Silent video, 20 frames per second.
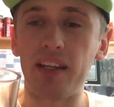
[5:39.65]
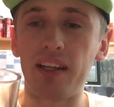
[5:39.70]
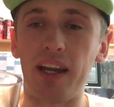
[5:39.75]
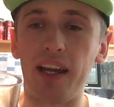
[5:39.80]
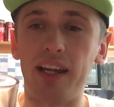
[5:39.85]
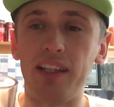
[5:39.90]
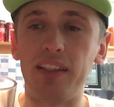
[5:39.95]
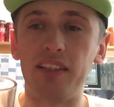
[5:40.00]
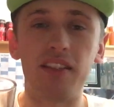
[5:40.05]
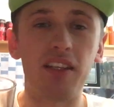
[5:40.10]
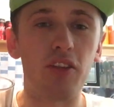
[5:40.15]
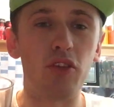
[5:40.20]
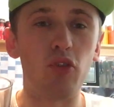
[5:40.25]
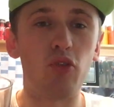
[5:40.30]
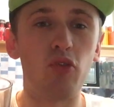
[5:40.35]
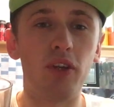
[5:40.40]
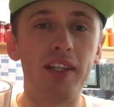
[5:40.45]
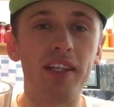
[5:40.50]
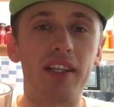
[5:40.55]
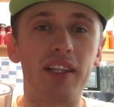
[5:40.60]
And so you
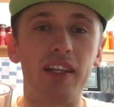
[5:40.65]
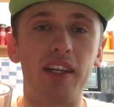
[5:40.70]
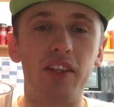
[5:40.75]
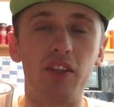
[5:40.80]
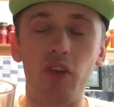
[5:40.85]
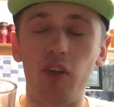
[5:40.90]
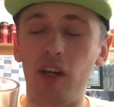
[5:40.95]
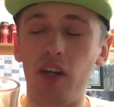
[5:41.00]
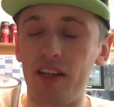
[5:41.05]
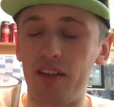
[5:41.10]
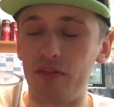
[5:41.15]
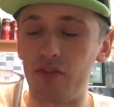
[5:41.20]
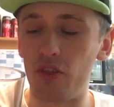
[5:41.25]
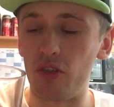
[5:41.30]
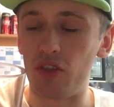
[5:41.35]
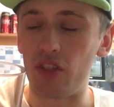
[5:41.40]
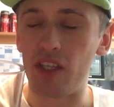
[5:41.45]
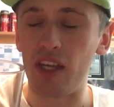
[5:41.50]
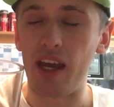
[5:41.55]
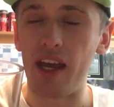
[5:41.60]
drink it and you kind of
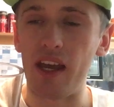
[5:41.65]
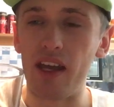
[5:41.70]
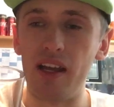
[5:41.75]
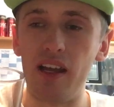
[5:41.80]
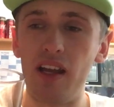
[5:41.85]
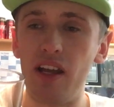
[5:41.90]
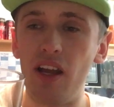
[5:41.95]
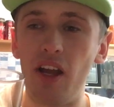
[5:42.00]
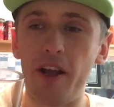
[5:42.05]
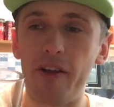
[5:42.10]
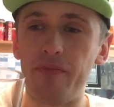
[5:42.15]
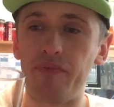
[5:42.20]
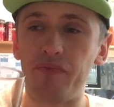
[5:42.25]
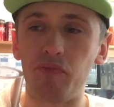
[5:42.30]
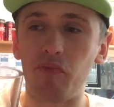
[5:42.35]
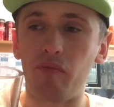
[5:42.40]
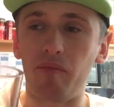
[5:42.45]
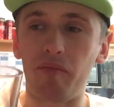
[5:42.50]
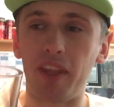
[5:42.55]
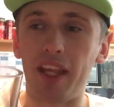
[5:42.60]
just get
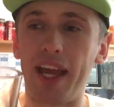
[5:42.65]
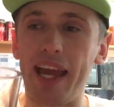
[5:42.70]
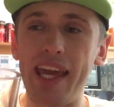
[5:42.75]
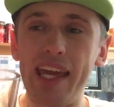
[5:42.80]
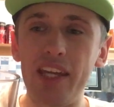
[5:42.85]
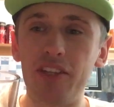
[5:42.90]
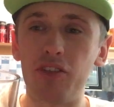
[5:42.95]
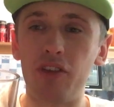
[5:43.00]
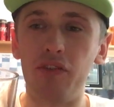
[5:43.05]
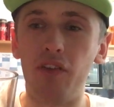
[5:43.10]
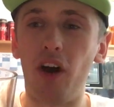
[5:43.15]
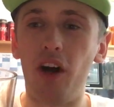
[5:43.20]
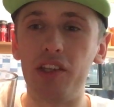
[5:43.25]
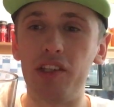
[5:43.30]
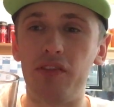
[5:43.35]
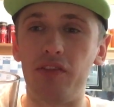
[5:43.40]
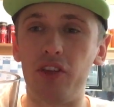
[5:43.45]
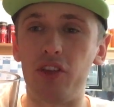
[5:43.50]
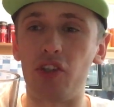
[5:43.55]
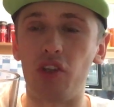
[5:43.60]
a hit of
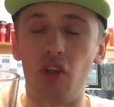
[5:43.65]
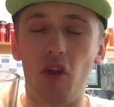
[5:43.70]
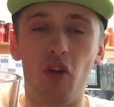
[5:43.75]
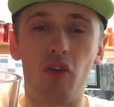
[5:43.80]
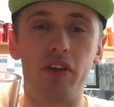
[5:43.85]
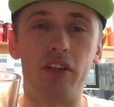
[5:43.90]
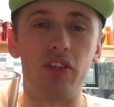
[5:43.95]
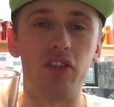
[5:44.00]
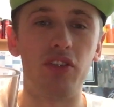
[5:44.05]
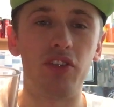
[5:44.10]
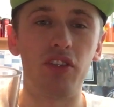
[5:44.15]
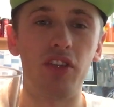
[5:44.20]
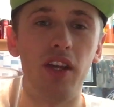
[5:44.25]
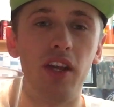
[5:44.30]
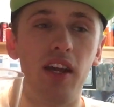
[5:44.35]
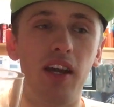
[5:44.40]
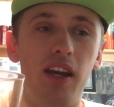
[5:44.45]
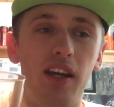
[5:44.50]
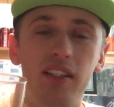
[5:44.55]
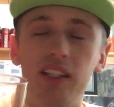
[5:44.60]
artificial orange,
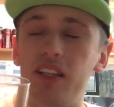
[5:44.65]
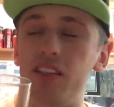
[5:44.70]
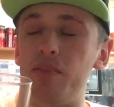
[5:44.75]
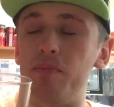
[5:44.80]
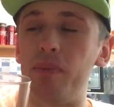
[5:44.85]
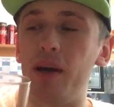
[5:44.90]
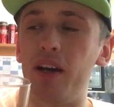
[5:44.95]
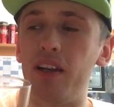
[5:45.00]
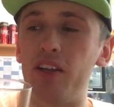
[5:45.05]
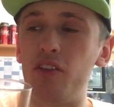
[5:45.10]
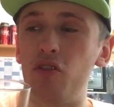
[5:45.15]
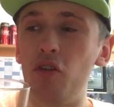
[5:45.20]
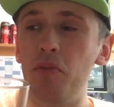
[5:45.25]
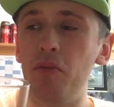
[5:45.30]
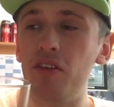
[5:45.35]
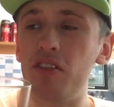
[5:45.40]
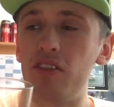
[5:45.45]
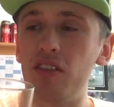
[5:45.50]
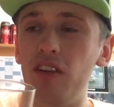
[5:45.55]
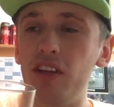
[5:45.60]
and that's about. It's
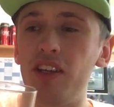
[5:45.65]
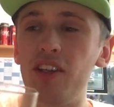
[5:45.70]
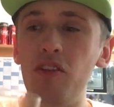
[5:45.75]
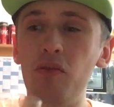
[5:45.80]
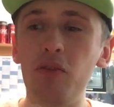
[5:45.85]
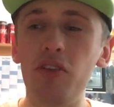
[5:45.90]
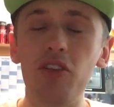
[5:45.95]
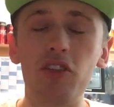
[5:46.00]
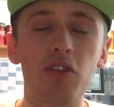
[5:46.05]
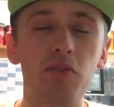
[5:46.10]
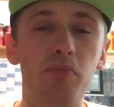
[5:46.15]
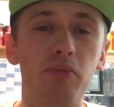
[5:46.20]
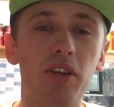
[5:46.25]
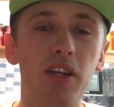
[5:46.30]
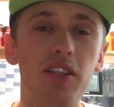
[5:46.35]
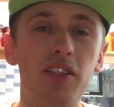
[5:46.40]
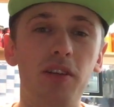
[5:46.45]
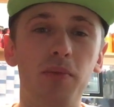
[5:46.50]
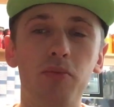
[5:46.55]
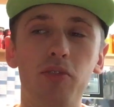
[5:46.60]
almost like you know when you
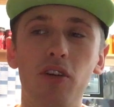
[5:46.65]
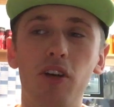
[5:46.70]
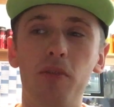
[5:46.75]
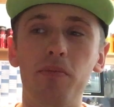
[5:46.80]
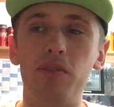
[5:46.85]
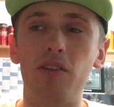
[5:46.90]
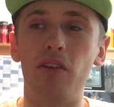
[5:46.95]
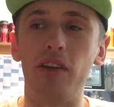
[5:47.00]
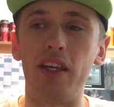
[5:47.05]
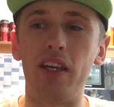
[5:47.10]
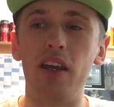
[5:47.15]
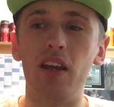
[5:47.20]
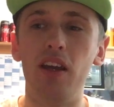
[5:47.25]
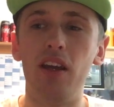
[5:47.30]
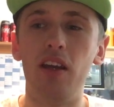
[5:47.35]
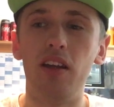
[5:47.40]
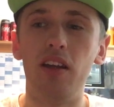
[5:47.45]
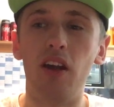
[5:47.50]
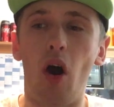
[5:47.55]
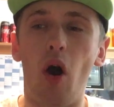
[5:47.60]
spray sometimes like
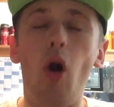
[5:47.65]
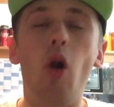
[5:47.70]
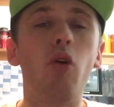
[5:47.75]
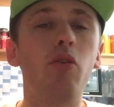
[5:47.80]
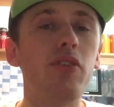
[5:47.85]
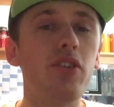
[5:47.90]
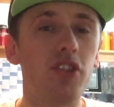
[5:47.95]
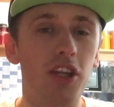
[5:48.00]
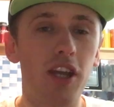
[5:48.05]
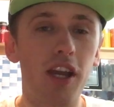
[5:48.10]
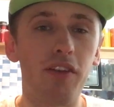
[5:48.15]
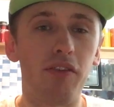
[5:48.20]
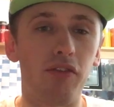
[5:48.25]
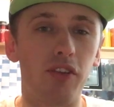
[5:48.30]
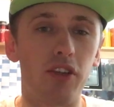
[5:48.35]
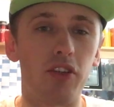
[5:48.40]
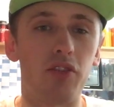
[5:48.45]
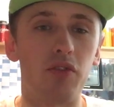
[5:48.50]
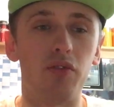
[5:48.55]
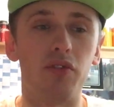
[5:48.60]
orange air
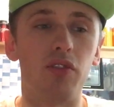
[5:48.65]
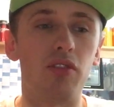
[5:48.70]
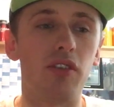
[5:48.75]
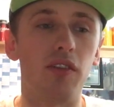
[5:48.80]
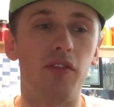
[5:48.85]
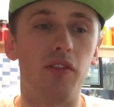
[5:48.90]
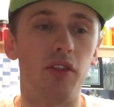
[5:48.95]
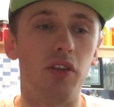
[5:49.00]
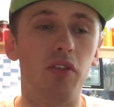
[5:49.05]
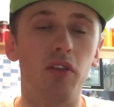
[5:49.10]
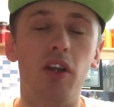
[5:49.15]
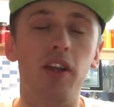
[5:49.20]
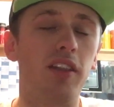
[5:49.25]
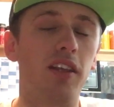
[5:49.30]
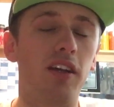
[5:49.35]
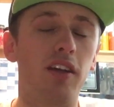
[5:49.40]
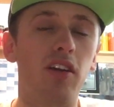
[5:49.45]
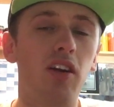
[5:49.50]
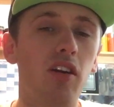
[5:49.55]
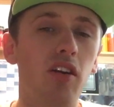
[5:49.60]
fresheners or something, or like
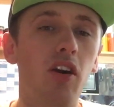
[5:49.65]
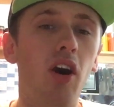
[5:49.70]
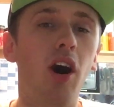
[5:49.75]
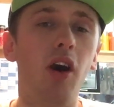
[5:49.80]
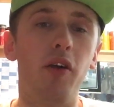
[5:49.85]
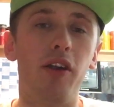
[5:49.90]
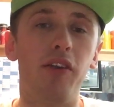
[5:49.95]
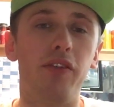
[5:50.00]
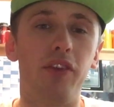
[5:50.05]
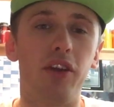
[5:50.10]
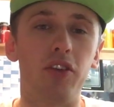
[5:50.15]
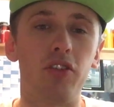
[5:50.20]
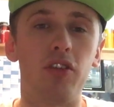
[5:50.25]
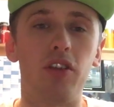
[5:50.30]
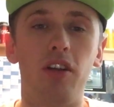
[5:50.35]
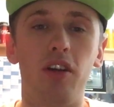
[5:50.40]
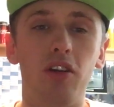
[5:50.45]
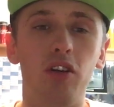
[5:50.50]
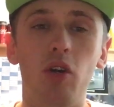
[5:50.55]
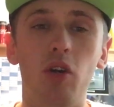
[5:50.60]
the car air freshener,
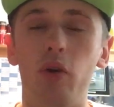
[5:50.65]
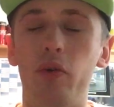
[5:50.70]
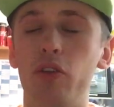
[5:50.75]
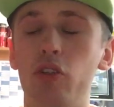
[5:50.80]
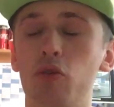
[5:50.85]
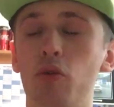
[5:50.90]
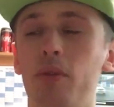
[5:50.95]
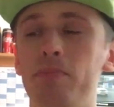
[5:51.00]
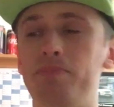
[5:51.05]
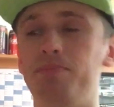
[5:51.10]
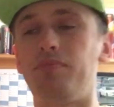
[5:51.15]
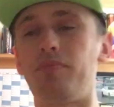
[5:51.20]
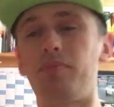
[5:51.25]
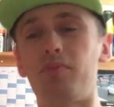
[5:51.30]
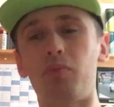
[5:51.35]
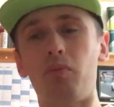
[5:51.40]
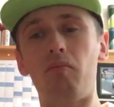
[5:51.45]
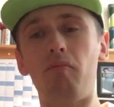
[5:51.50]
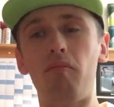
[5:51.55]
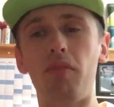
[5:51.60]
like an orange one.
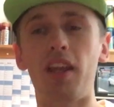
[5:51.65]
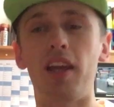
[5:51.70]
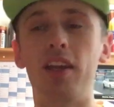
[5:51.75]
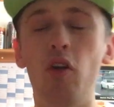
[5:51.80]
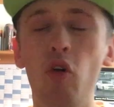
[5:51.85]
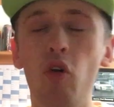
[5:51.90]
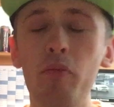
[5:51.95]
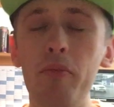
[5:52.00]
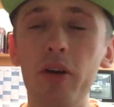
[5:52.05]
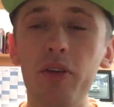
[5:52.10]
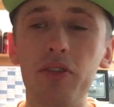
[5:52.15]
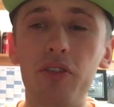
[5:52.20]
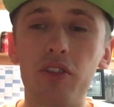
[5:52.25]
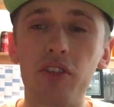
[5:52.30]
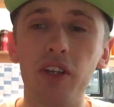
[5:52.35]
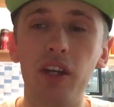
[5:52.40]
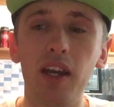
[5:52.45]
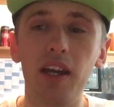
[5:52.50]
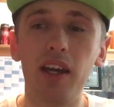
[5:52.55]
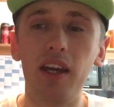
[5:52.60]
It
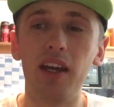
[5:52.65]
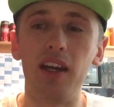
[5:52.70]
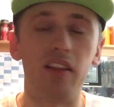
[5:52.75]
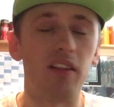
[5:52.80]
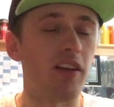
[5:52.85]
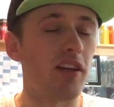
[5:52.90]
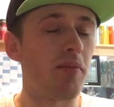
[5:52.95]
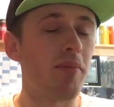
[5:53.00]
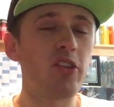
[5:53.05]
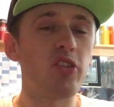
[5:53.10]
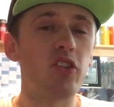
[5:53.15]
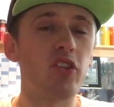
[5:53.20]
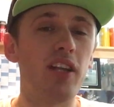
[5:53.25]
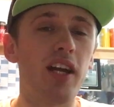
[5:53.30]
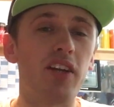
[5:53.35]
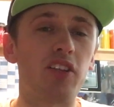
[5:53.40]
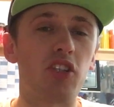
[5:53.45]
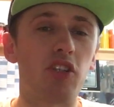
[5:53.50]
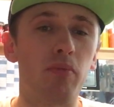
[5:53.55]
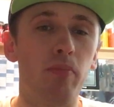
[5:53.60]
almost like imagine
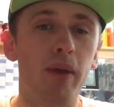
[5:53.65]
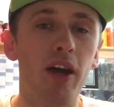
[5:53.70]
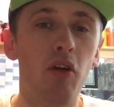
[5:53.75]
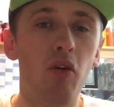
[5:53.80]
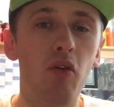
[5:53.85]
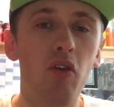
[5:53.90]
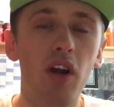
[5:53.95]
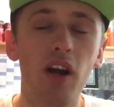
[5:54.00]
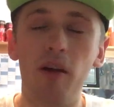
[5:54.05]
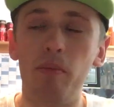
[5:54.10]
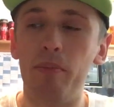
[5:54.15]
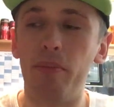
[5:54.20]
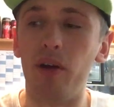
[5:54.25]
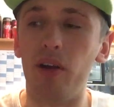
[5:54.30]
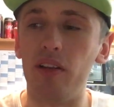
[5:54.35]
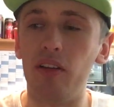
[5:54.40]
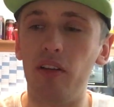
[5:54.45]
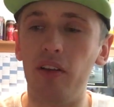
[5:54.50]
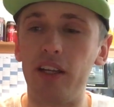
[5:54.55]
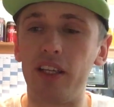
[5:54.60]
that smell,
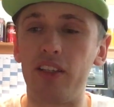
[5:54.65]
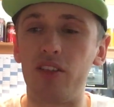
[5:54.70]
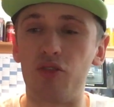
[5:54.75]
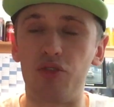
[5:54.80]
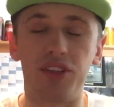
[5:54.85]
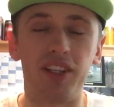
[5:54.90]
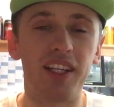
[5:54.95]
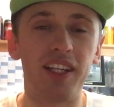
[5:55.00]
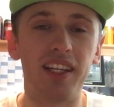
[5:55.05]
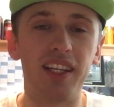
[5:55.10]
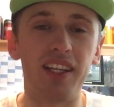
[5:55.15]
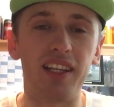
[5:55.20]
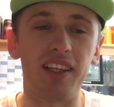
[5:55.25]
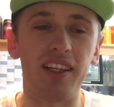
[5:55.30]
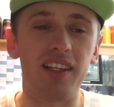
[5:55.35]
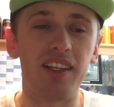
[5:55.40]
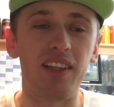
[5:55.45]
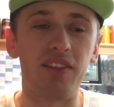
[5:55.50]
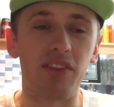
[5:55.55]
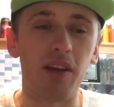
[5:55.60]
but like drinking it,
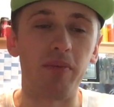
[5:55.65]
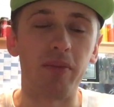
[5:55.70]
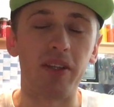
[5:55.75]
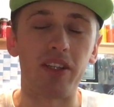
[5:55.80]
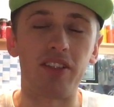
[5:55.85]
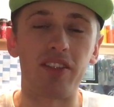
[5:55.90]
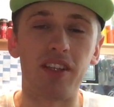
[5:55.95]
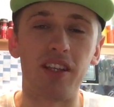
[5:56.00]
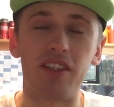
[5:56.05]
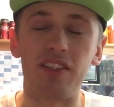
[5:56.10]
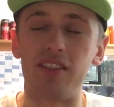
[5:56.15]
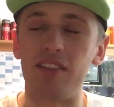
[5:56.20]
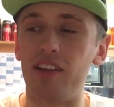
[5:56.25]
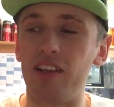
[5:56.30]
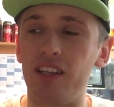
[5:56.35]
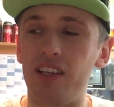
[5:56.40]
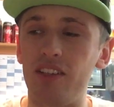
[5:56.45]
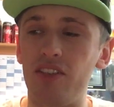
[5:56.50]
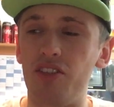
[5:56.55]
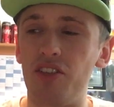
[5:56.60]
if that makes sense.
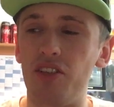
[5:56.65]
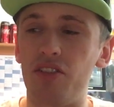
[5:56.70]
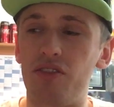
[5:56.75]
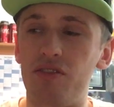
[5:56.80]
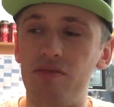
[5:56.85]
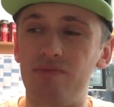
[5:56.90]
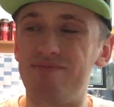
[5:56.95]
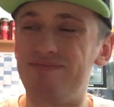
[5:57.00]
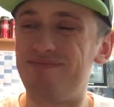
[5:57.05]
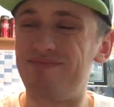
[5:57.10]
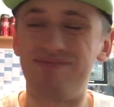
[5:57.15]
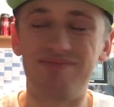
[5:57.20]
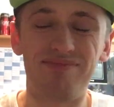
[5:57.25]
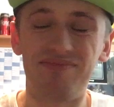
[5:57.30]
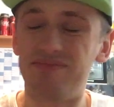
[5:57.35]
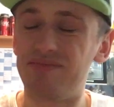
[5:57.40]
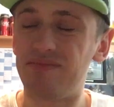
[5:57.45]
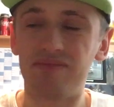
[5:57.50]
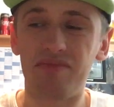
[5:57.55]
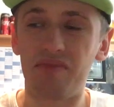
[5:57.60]
Like it just,
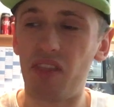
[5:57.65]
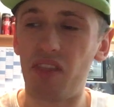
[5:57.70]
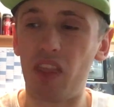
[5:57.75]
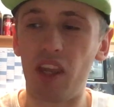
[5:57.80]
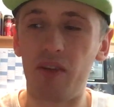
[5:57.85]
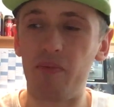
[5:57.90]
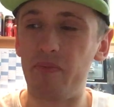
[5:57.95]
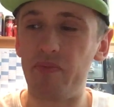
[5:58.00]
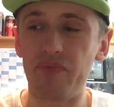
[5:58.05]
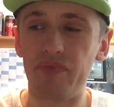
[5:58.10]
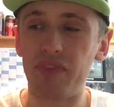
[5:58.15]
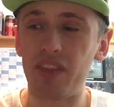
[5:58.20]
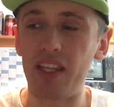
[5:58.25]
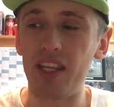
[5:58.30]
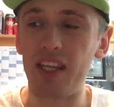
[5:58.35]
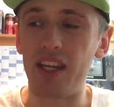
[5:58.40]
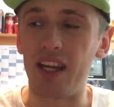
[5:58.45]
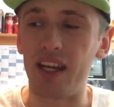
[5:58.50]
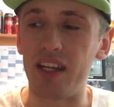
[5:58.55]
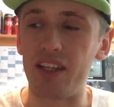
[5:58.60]

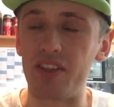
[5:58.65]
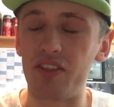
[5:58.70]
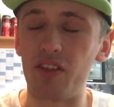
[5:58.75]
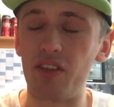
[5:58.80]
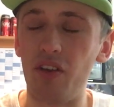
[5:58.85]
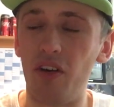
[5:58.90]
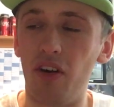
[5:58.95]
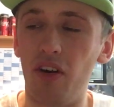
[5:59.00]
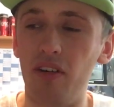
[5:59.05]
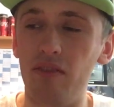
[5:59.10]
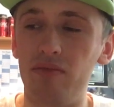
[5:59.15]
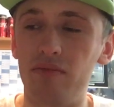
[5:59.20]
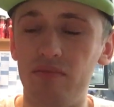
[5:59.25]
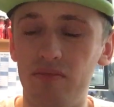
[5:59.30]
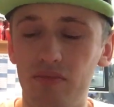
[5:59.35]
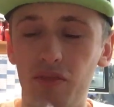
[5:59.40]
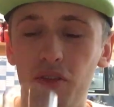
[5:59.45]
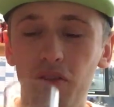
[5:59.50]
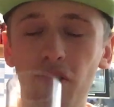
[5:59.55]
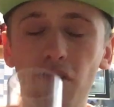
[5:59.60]
yeah, it's not
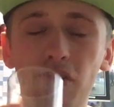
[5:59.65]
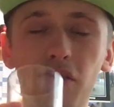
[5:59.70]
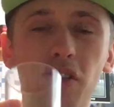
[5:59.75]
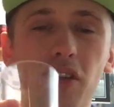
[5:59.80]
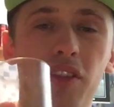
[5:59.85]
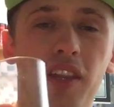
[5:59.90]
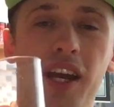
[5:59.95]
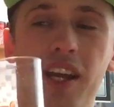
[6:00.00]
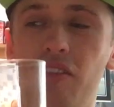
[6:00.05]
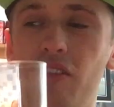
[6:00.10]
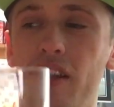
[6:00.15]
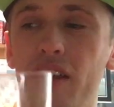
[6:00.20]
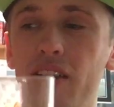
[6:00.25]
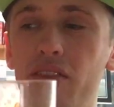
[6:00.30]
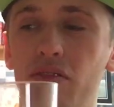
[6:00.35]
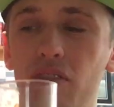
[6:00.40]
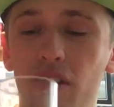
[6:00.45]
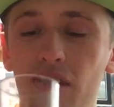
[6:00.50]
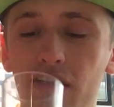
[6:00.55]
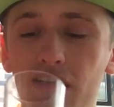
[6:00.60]
not not not that great
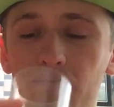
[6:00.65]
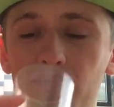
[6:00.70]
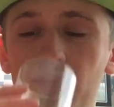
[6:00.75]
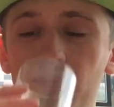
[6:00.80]
really.